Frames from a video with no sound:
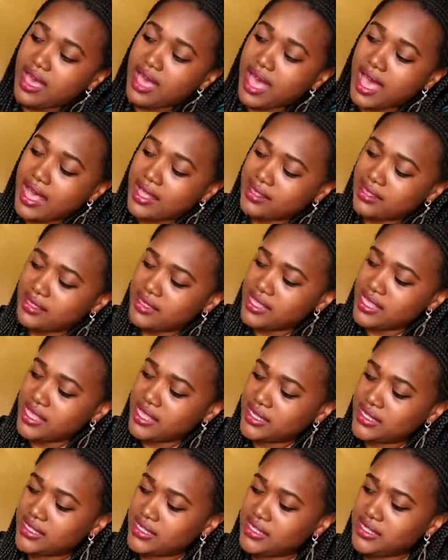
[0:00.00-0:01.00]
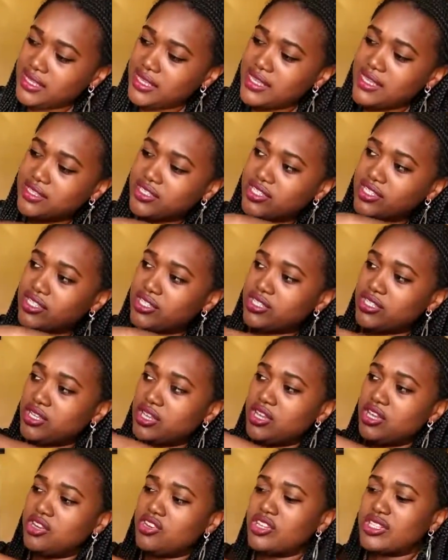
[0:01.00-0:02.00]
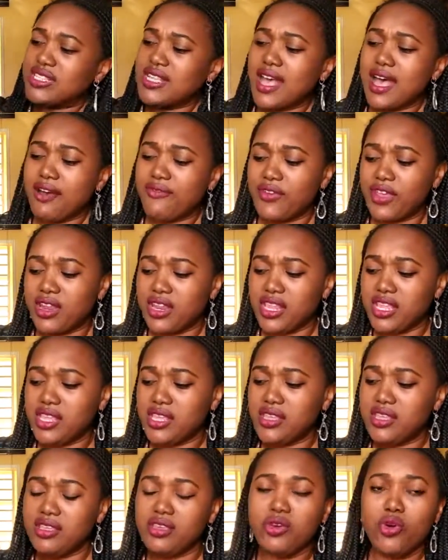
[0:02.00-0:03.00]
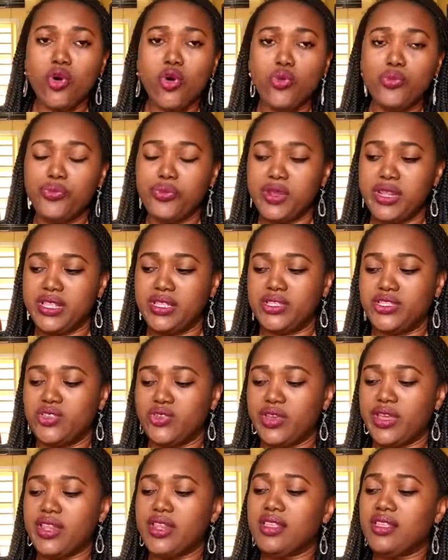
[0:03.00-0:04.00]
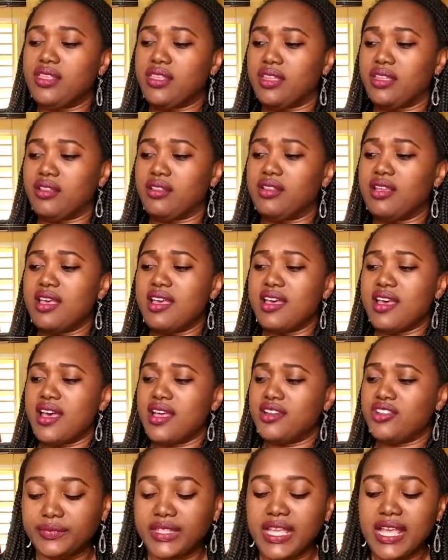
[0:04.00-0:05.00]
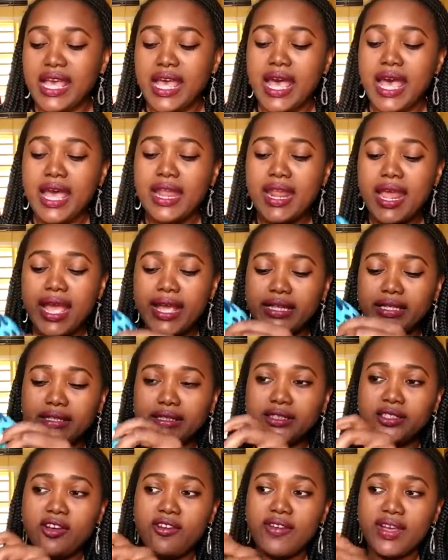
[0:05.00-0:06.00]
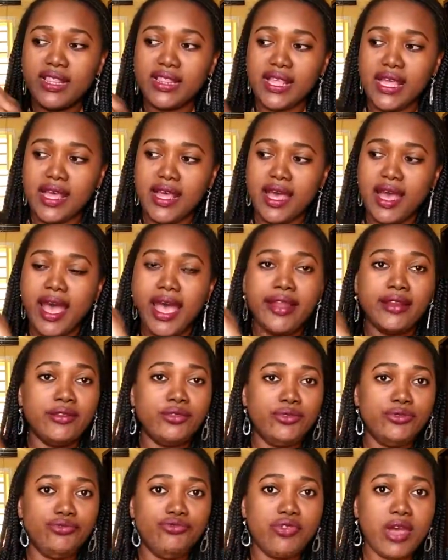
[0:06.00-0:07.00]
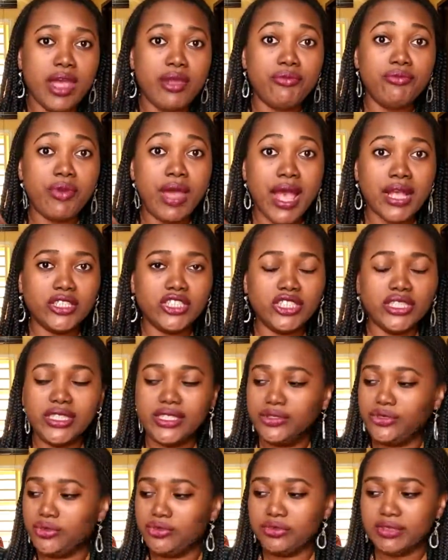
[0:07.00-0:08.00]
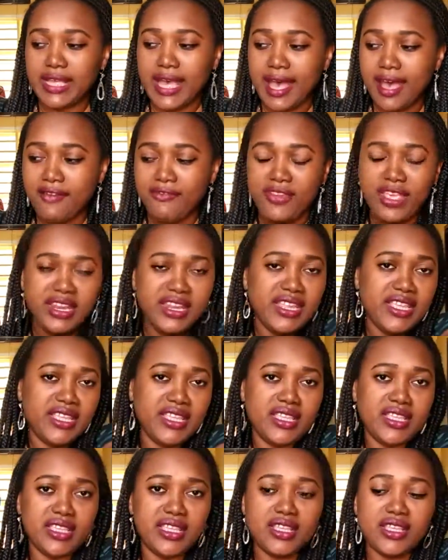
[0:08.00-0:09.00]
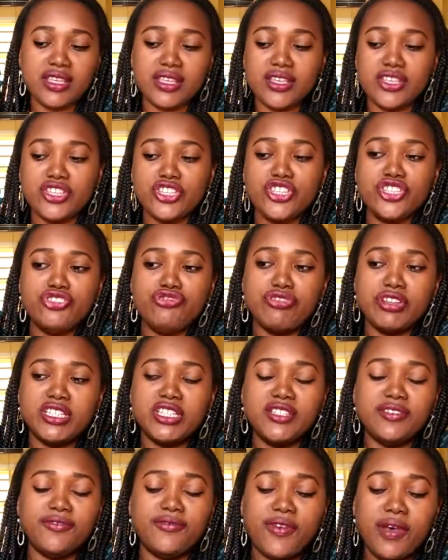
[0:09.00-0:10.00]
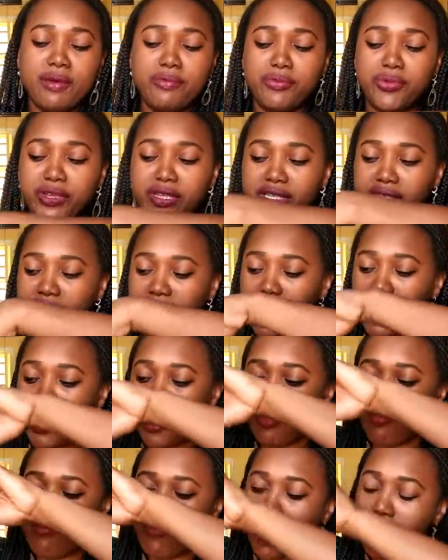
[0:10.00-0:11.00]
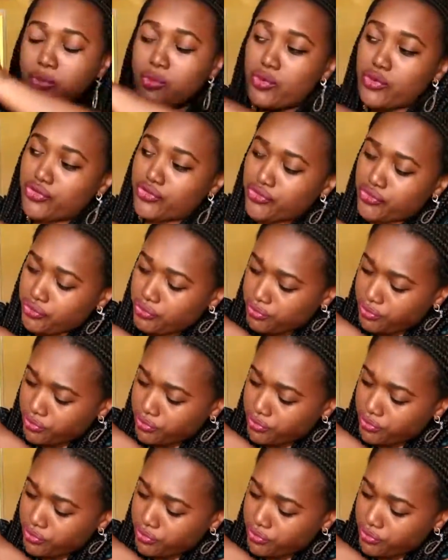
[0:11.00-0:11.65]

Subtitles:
And this is doesn't have any openings or anything, and I discovered that I actually don't have any stretchy fabrics in my wardrobe,